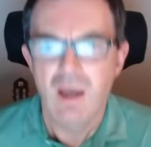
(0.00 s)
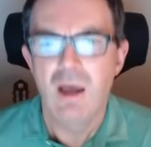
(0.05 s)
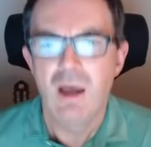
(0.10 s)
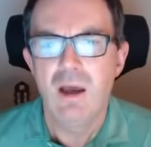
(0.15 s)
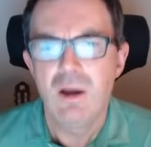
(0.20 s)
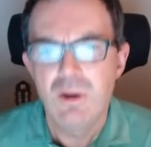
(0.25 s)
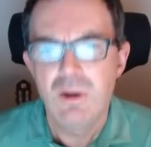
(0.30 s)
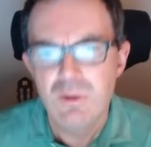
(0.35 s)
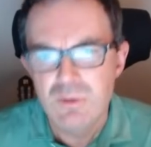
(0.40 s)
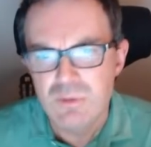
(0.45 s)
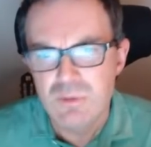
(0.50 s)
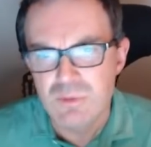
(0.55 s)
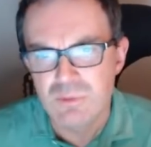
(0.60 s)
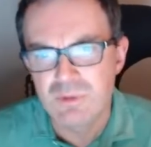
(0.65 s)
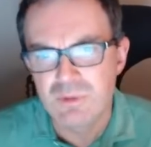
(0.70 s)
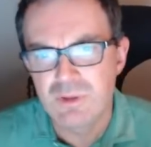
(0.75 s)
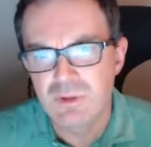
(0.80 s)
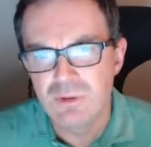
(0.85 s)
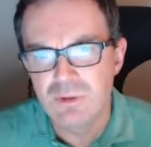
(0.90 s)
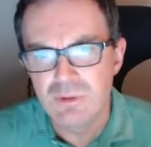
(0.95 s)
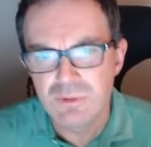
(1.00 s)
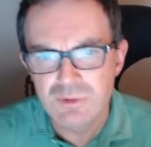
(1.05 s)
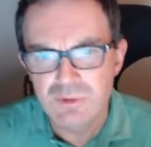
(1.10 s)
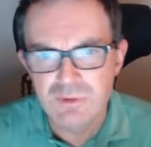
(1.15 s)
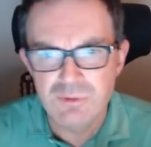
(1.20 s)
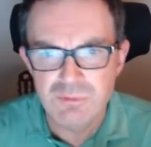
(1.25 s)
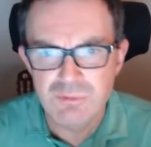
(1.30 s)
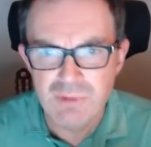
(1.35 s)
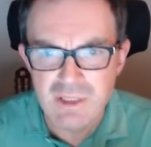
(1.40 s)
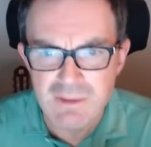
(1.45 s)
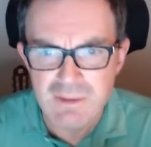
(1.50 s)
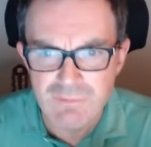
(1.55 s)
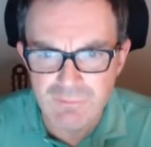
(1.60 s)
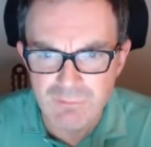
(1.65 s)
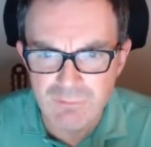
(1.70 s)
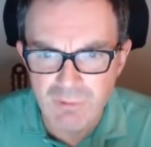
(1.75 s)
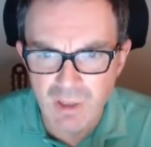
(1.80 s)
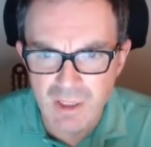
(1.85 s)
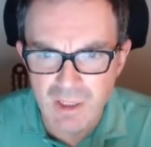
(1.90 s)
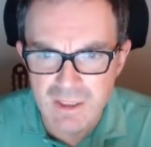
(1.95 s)
Oh, good
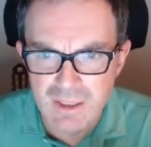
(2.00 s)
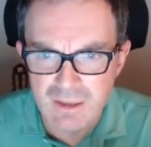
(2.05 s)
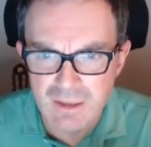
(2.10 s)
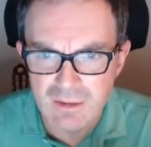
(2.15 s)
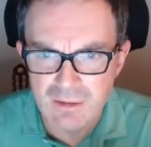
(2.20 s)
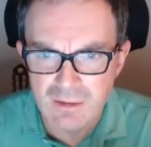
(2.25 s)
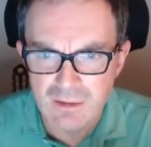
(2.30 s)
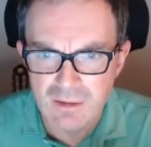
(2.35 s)
grief, right.